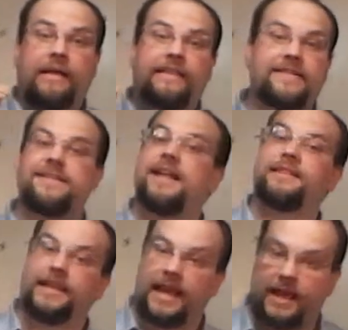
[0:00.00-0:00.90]
That's not
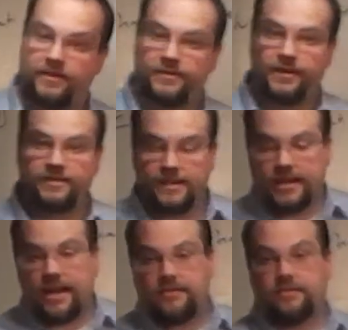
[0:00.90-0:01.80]
the case.
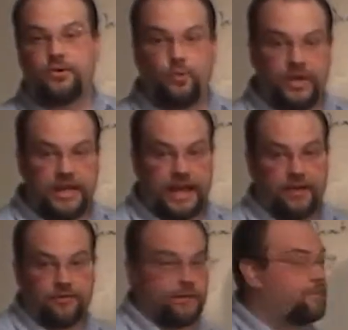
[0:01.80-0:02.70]
Acetic acid's a weak
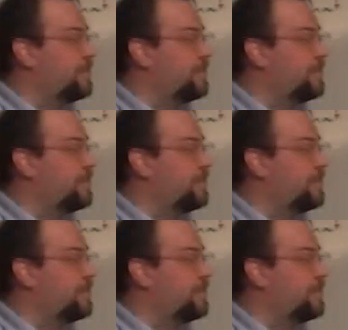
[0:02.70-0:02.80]
acid.